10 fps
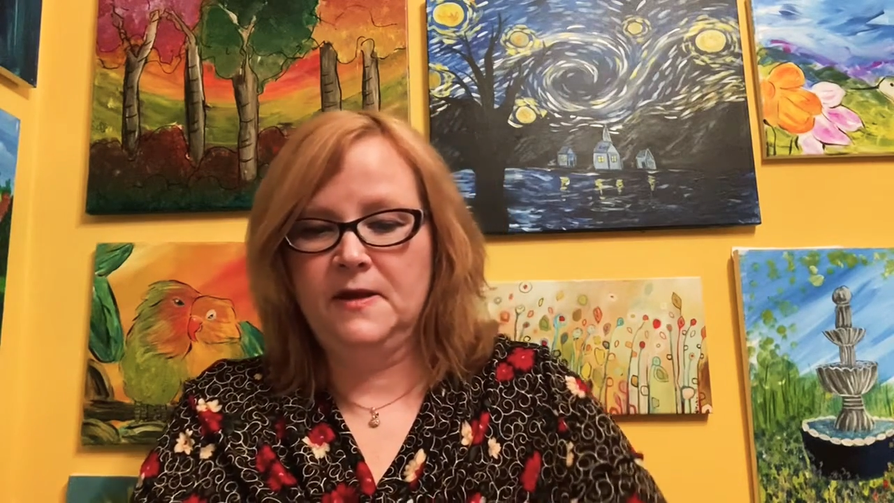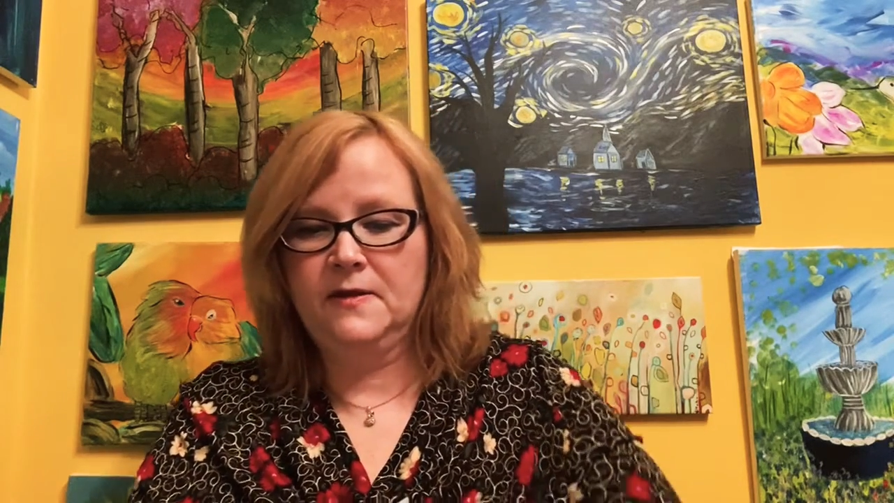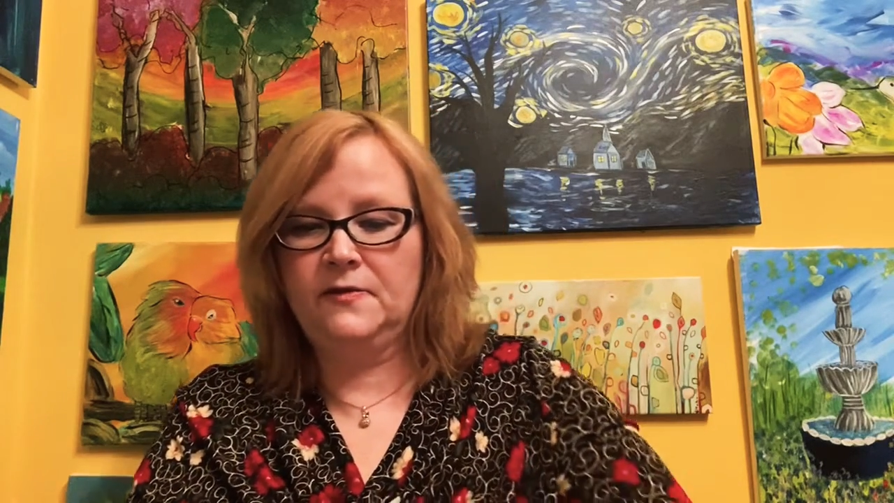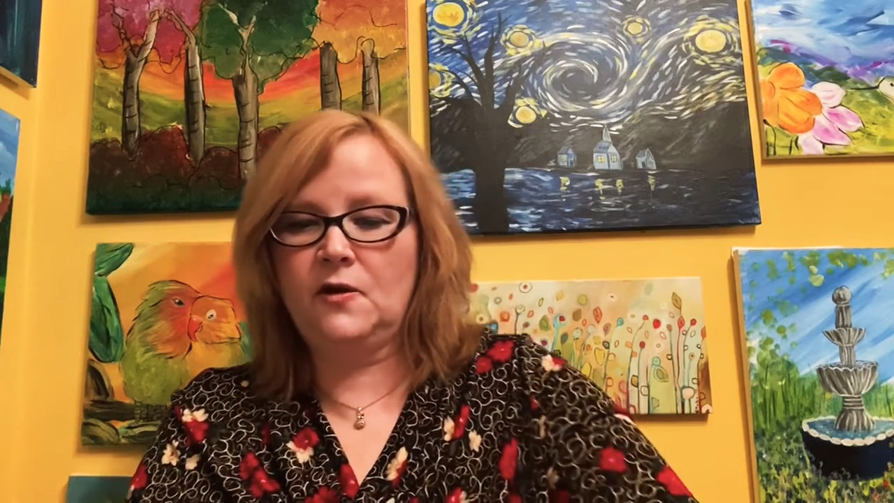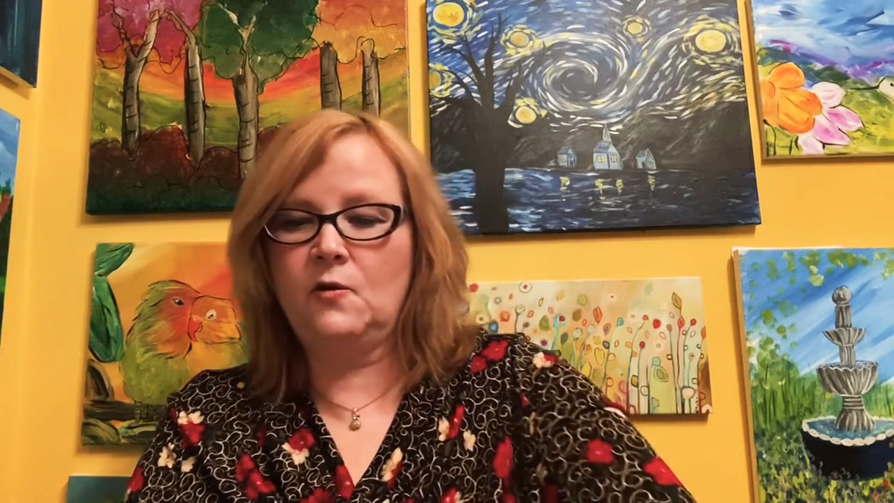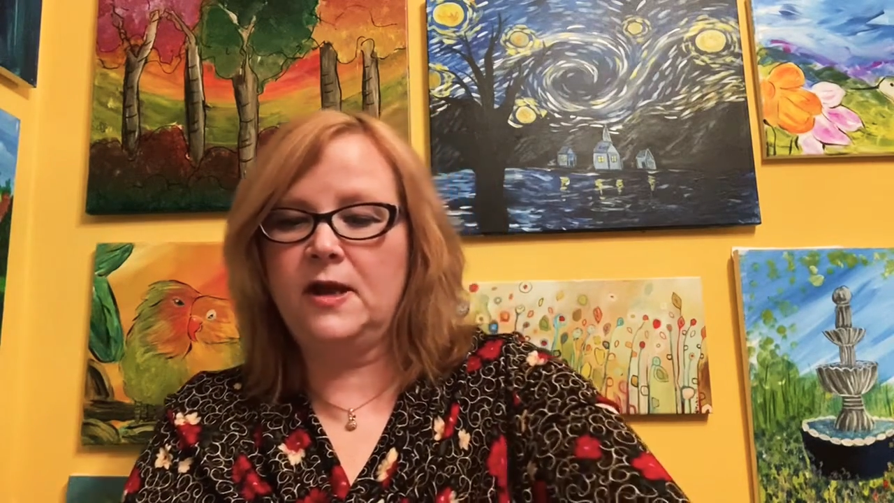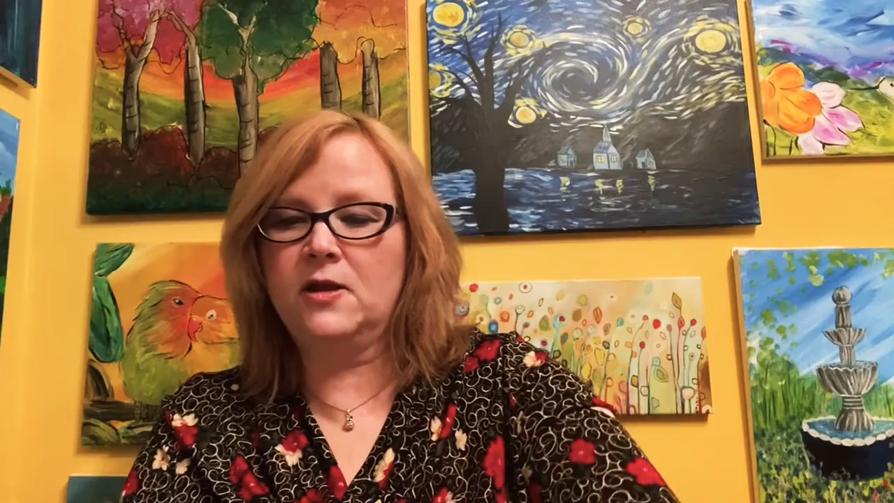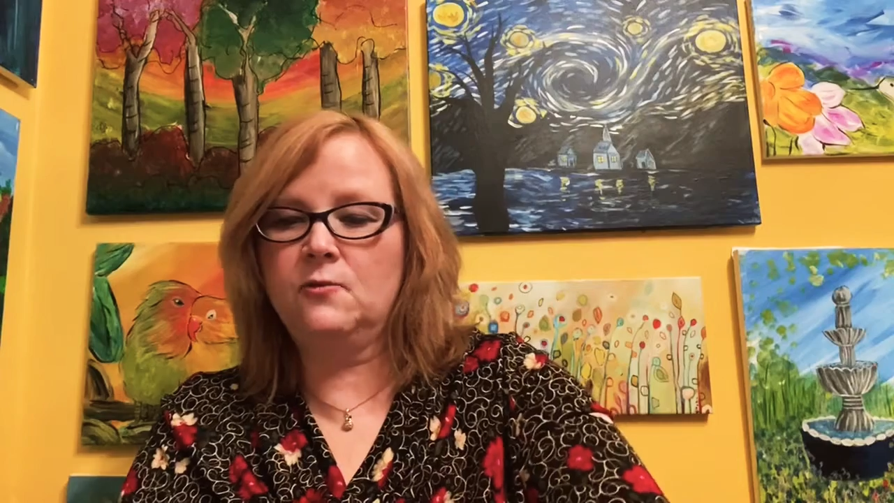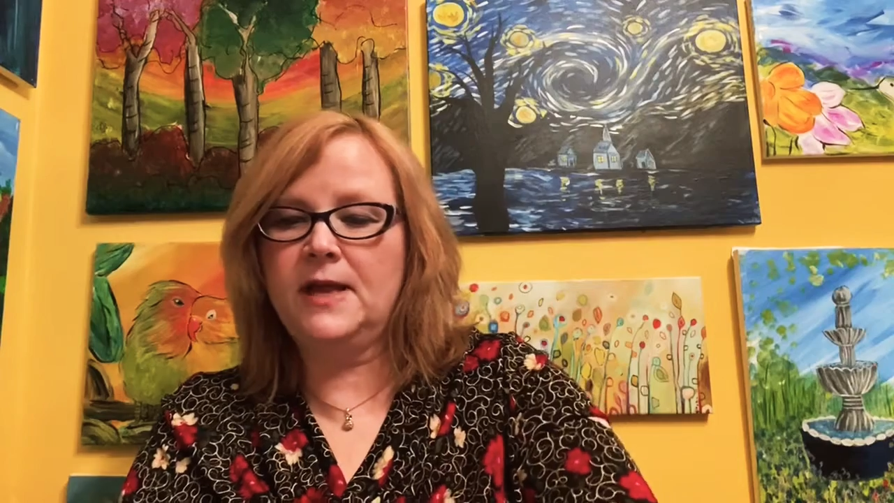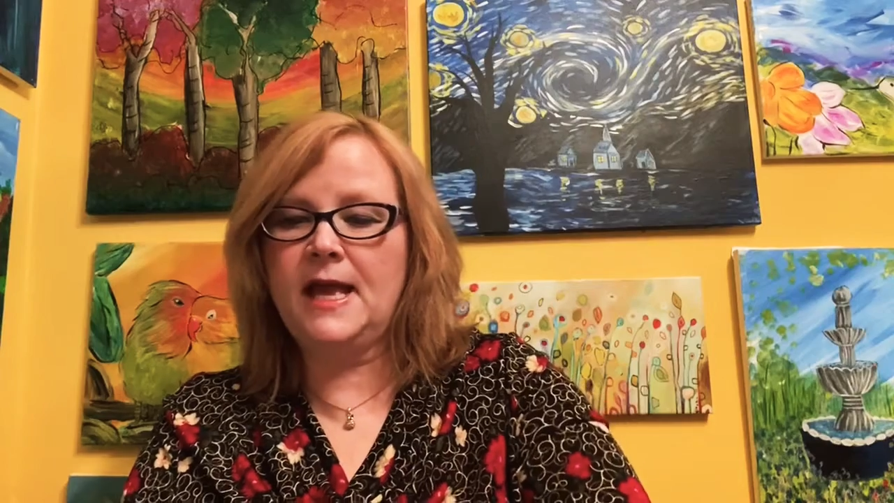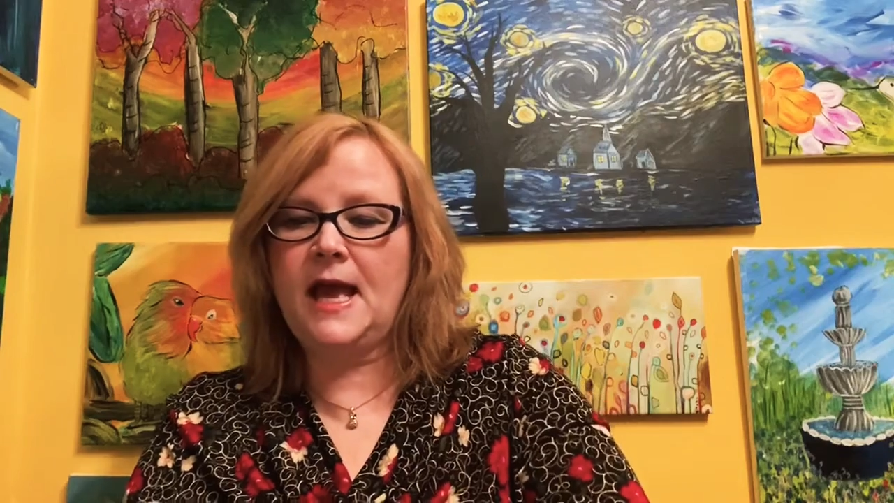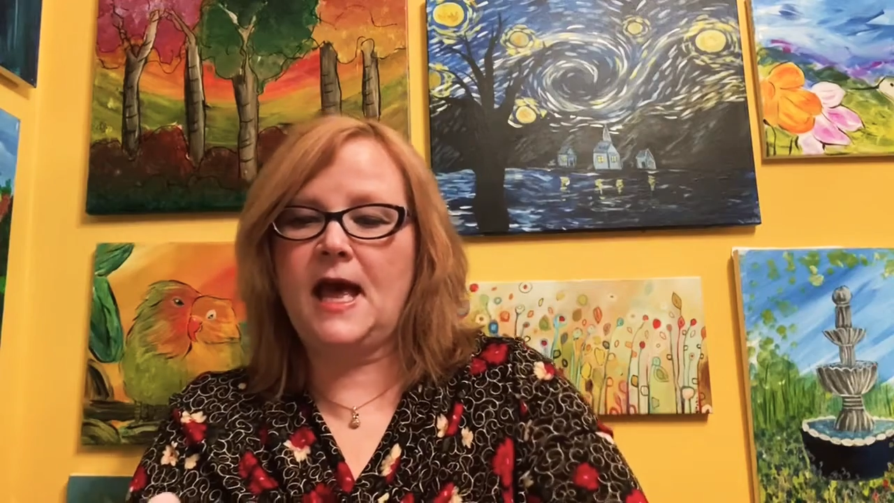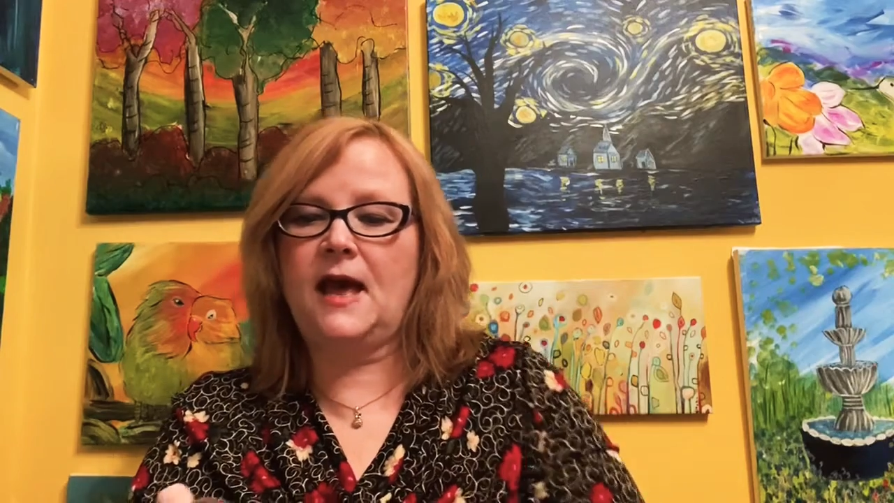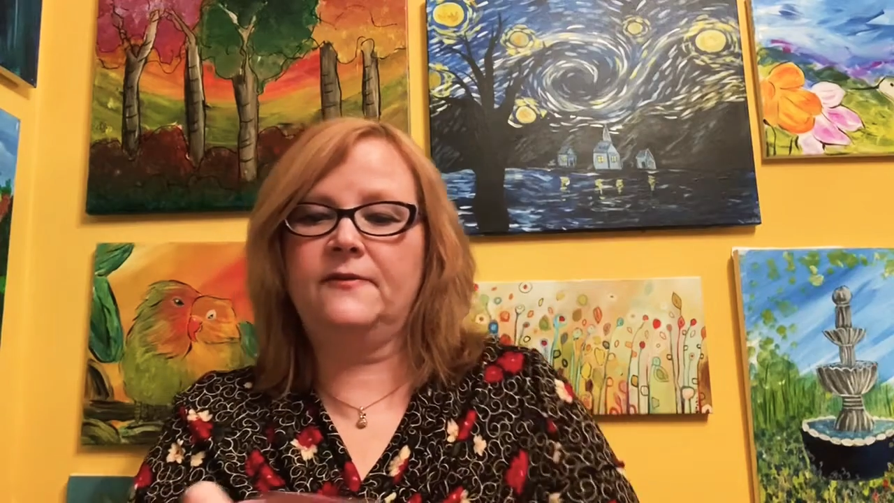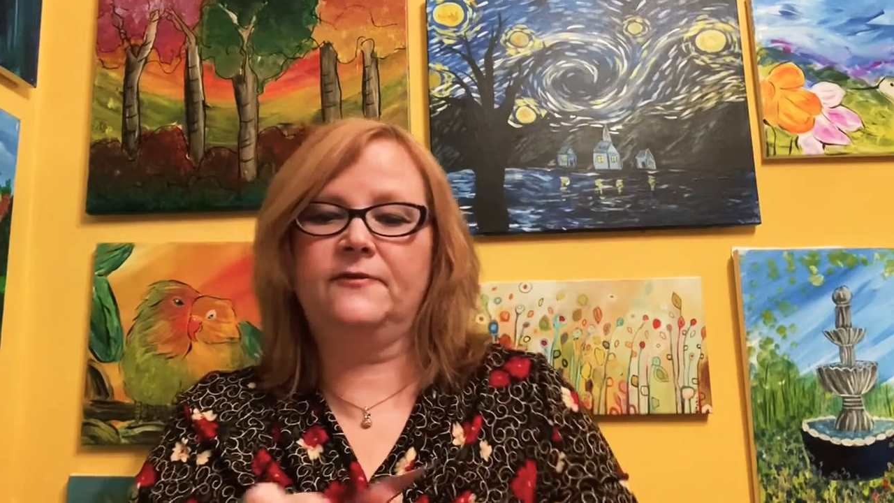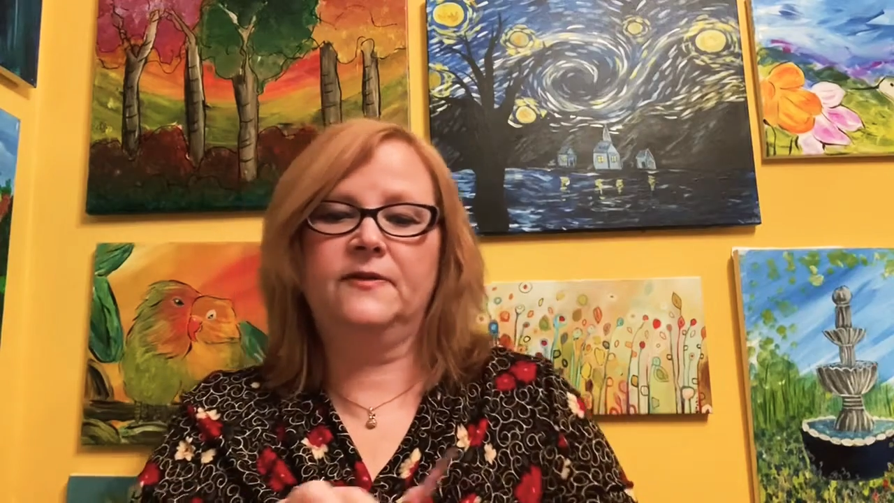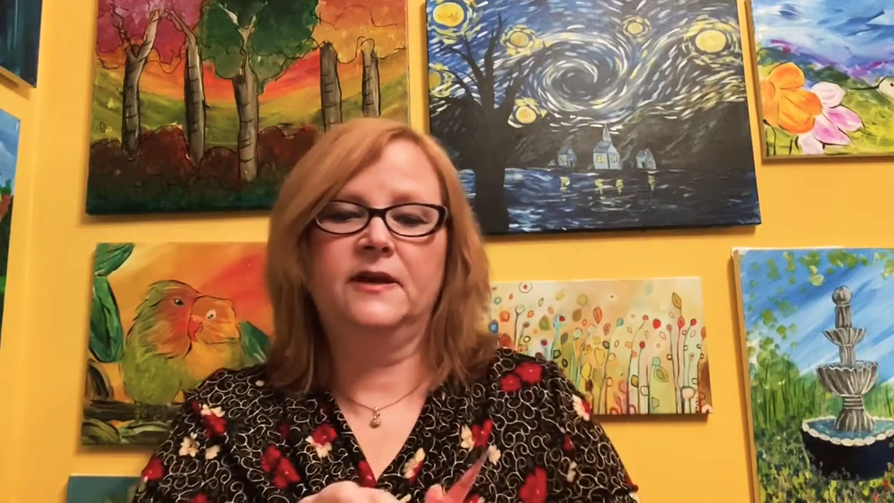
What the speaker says: So here we have,